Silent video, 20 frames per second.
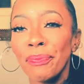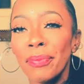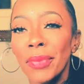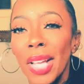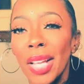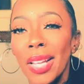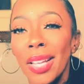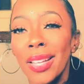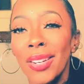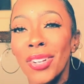
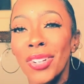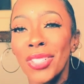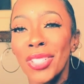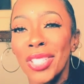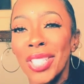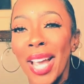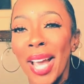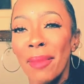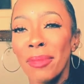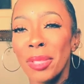inner
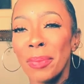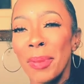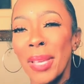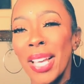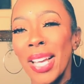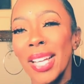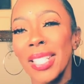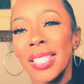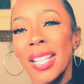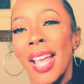depth
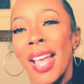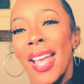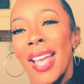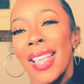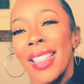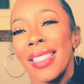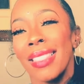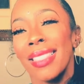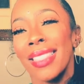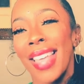because
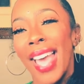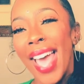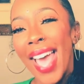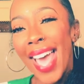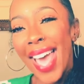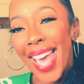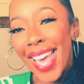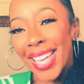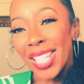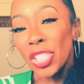
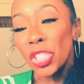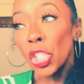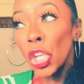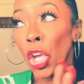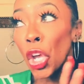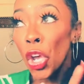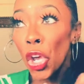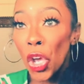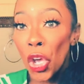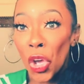they
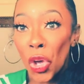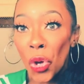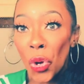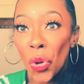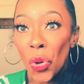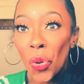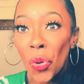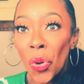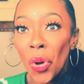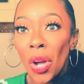
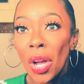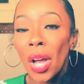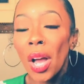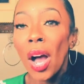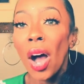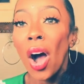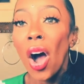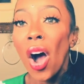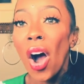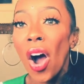too
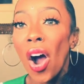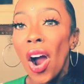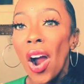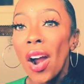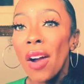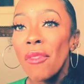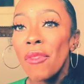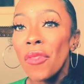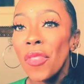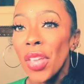
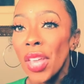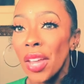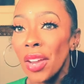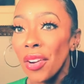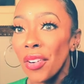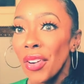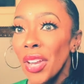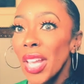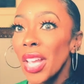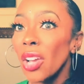are
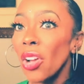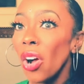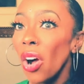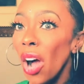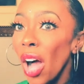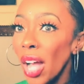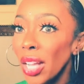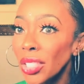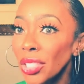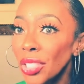very
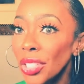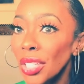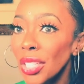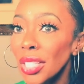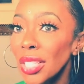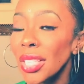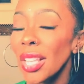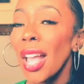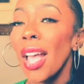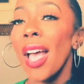
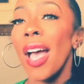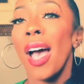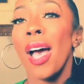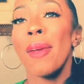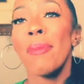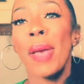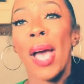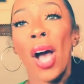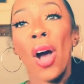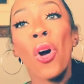cautious
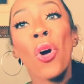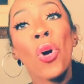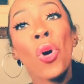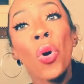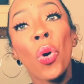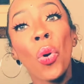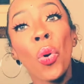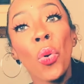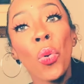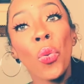about
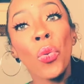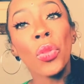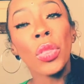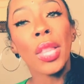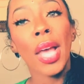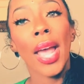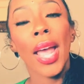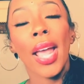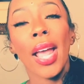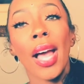who
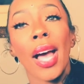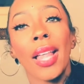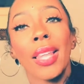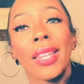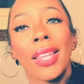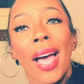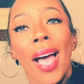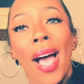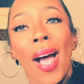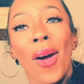they
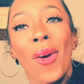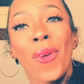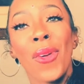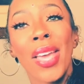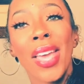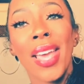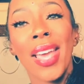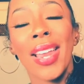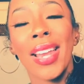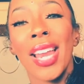allow
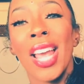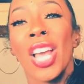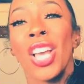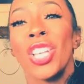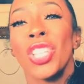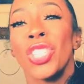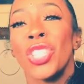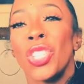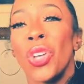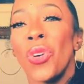in.
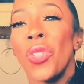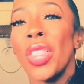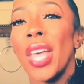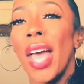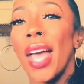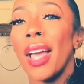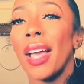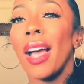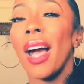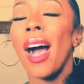So
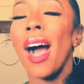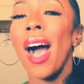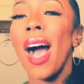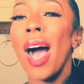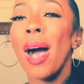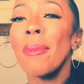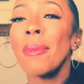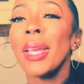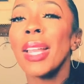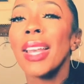that
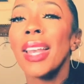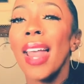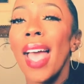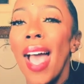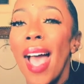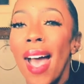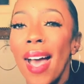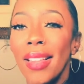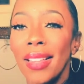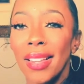
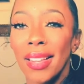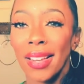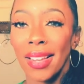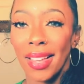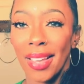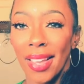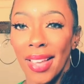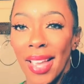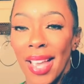commonality